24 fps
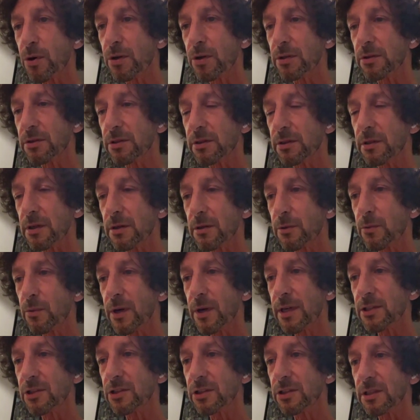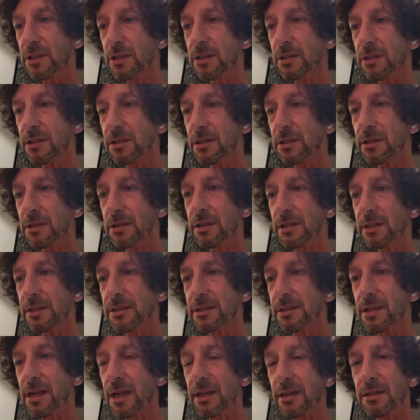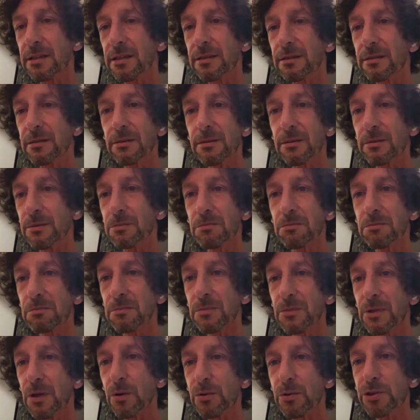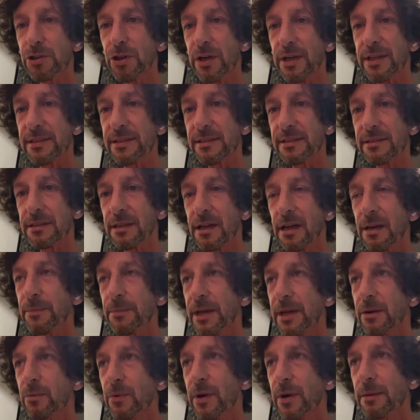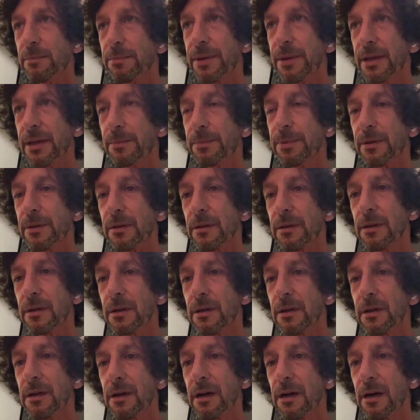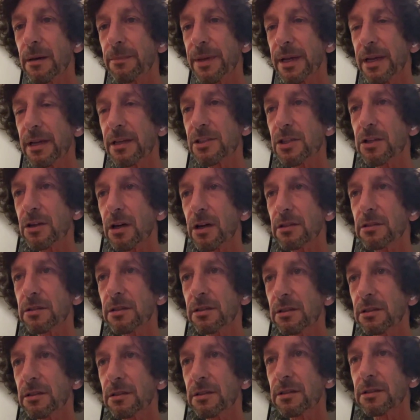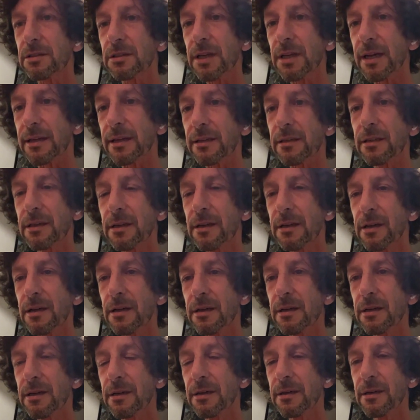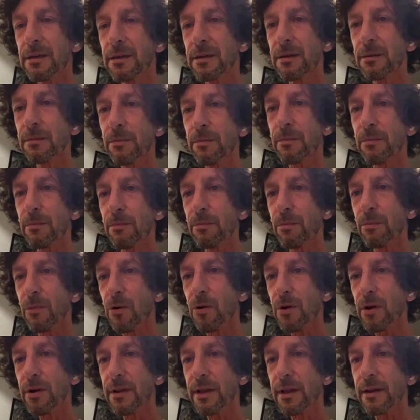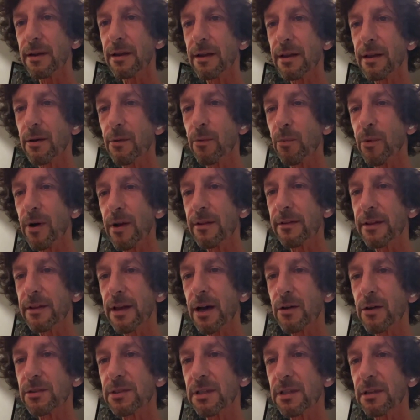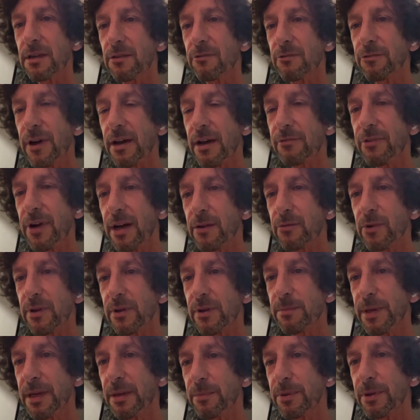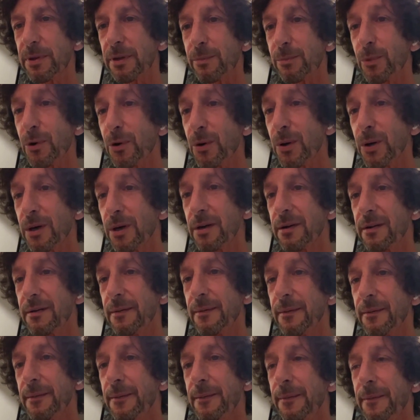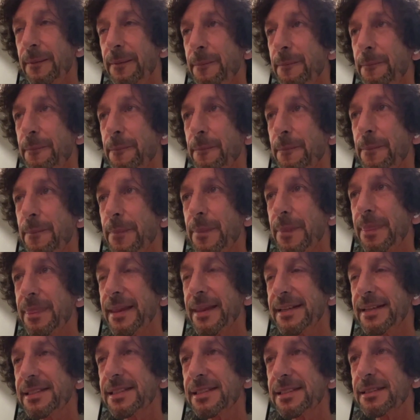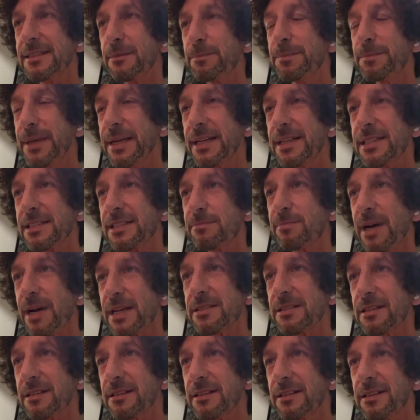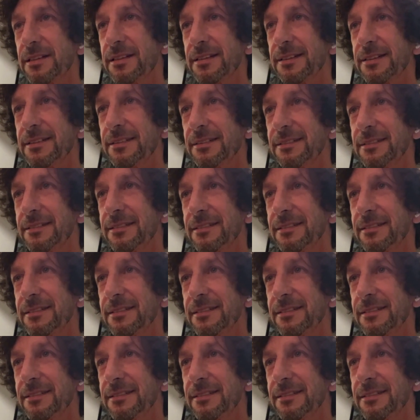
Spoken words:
war, to your question, is like no choice. I mean, when people are being slaughtered, like more than 1,500 people, more, this is the biggest massacre